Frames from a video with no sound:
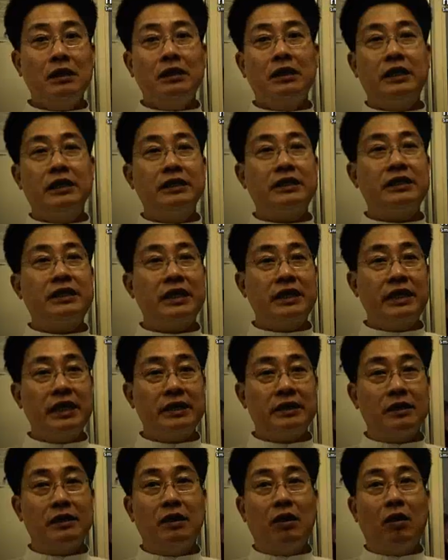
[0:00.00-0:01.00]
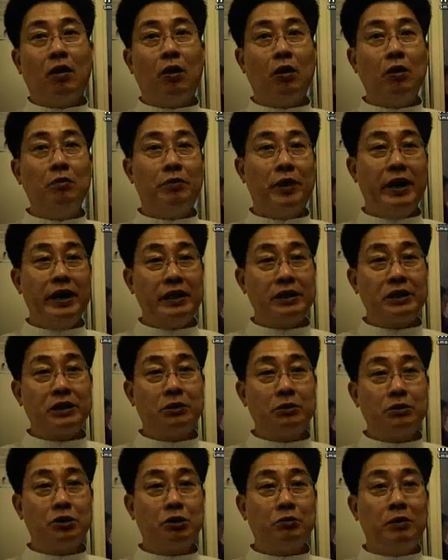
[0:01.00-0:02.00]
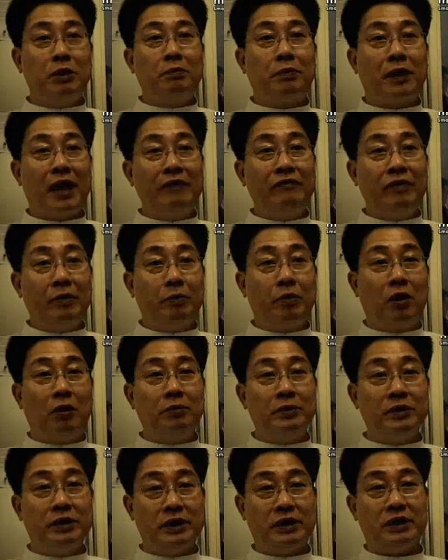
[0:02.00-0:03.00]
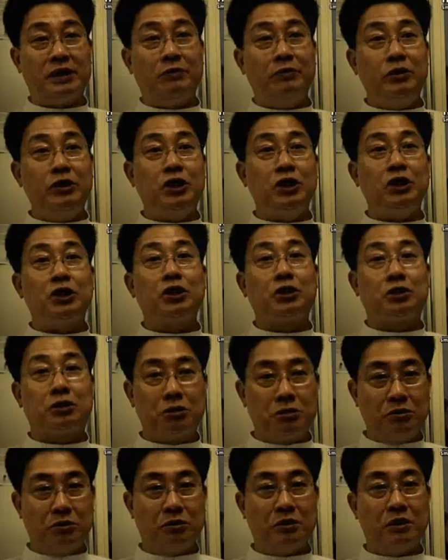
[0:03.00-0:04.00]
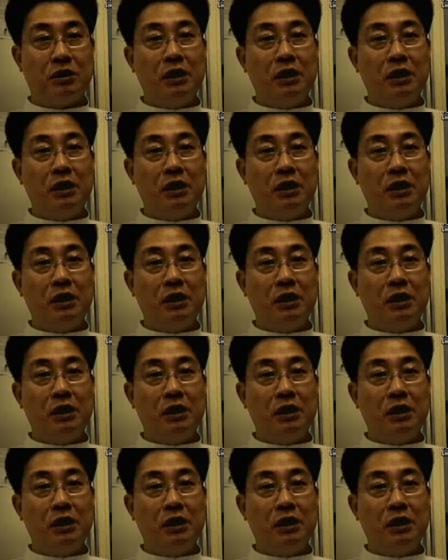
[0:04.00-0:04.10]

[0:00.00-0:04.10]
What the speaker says: considered all brothers' school to be private properties, which is true.